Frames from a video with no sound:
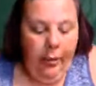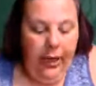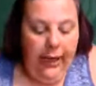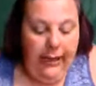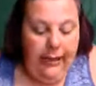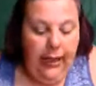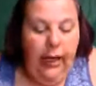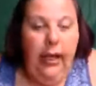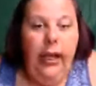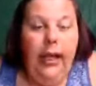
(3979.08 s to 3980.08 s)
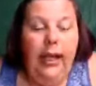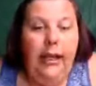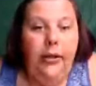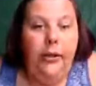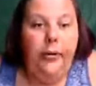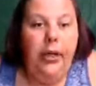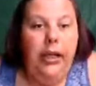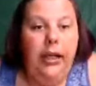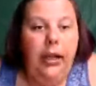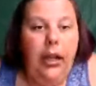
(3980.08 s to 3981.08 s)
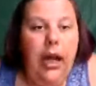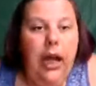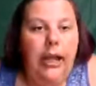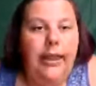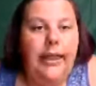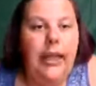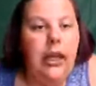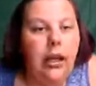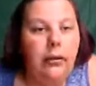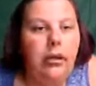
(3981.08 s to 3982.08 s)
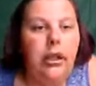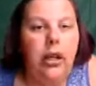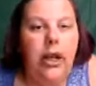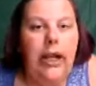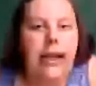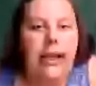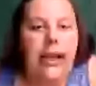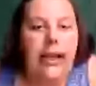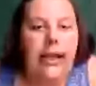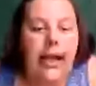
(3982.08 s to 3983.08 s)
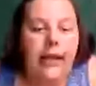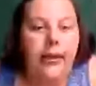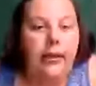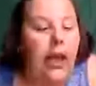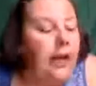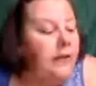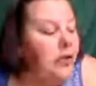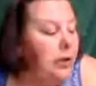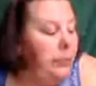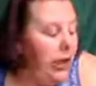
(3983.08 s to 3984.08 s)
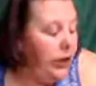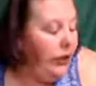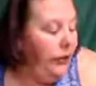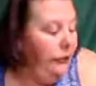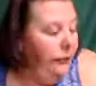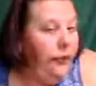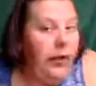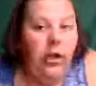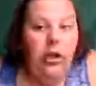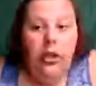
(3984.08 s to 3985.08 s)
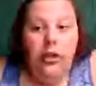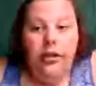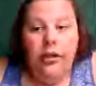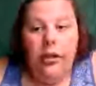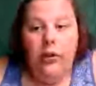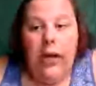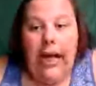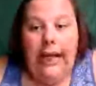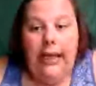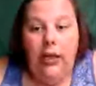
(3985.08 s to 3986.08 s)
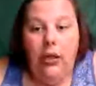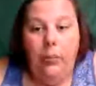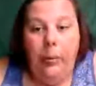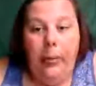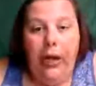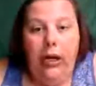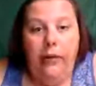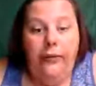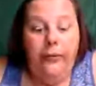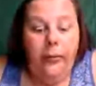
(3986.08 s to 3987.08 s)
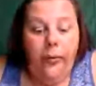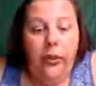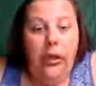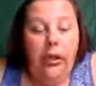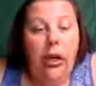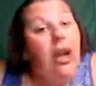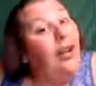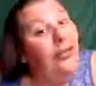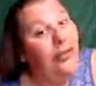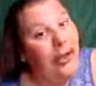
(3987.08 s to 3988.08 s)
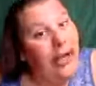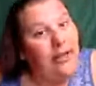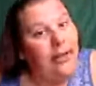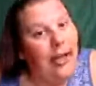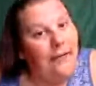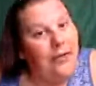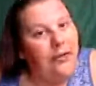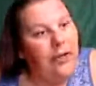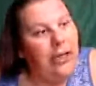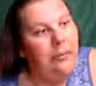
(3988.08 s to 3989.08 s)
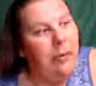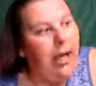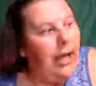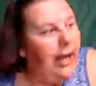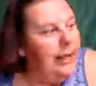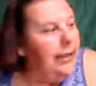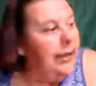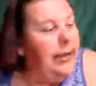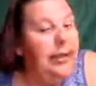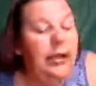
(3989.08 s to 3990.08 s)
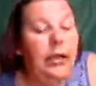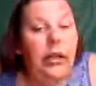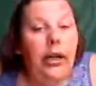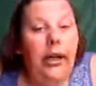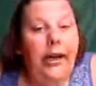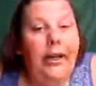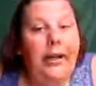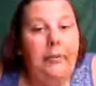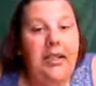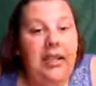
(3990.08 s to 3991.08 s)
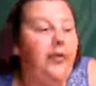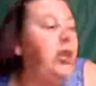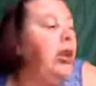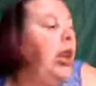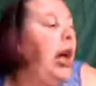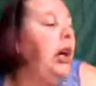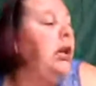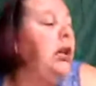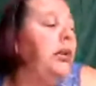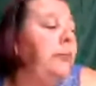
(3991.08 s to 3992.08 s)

But anywho, I think I'm going to go ahead and end the live stream here so I can go prepare for the next live stream at 7 o'clock.